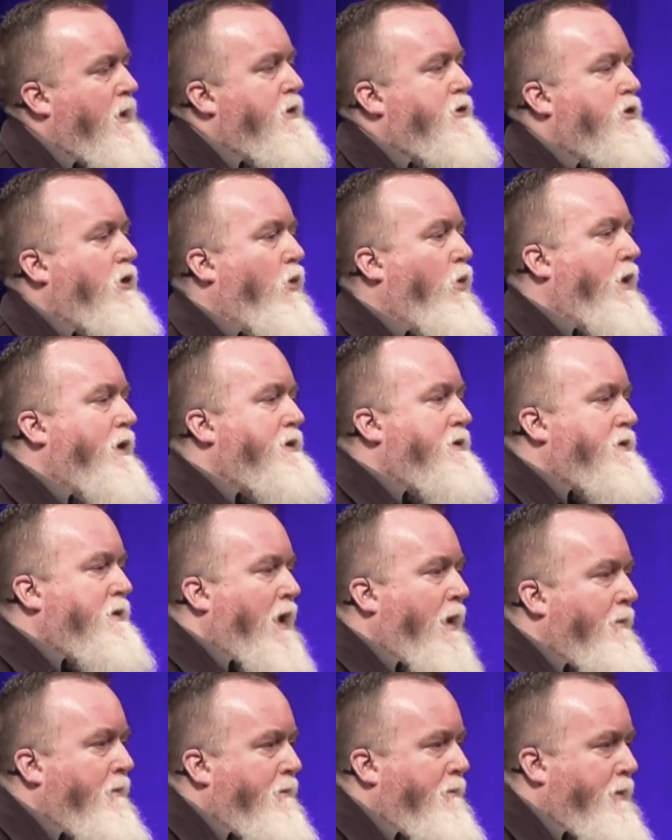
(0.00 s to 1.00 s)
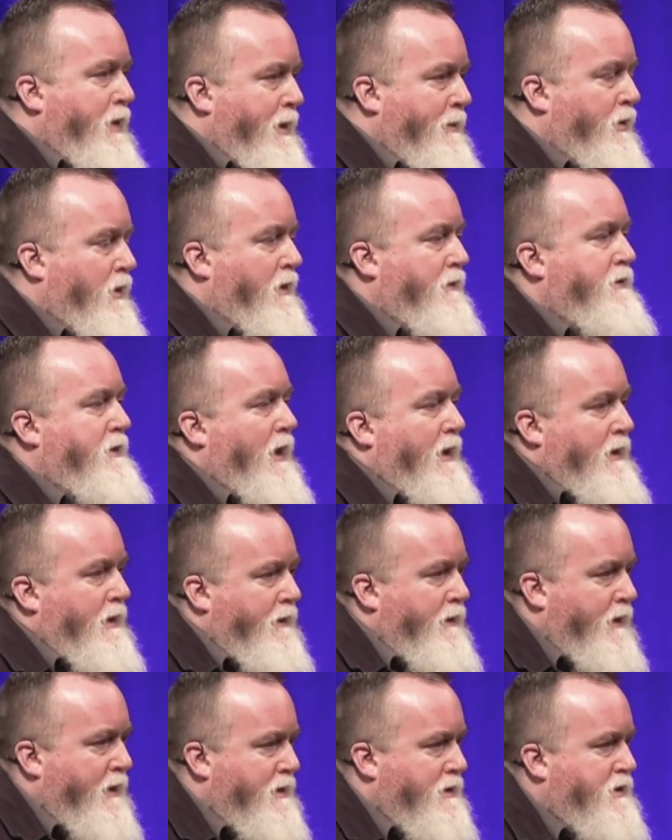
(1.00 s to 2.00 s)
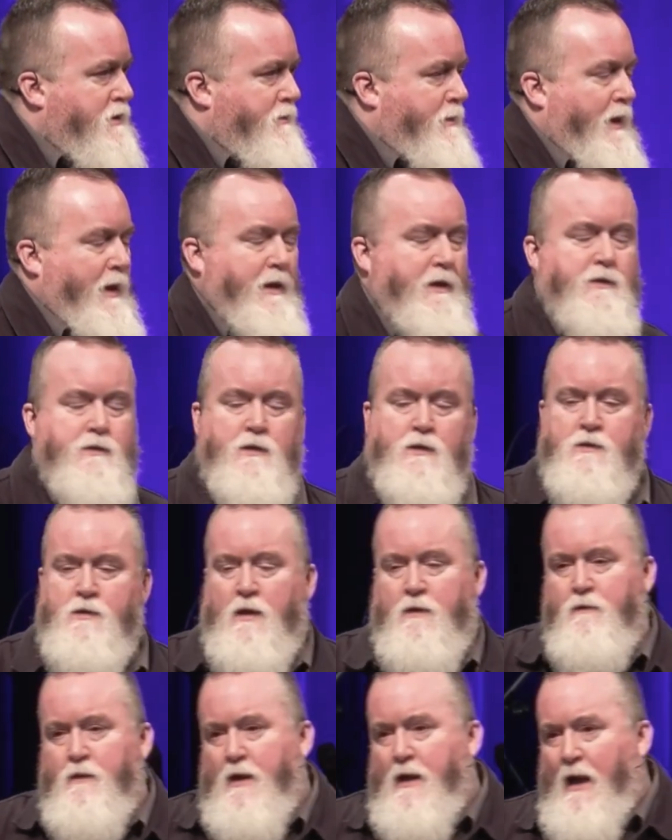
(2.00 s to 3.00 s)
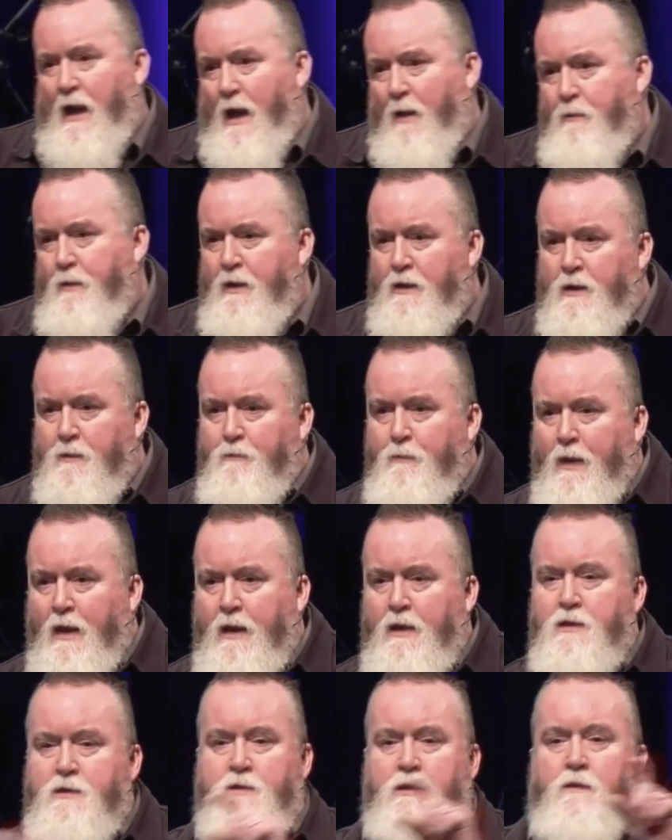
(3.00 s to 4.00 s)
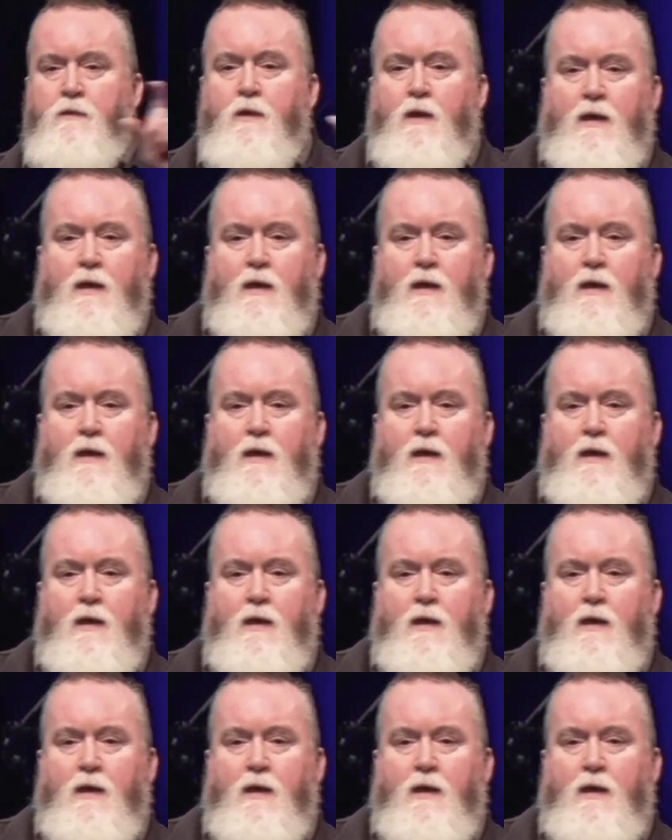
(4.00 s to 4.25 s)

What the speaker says: So what some people have done in this space is they've copied and pasted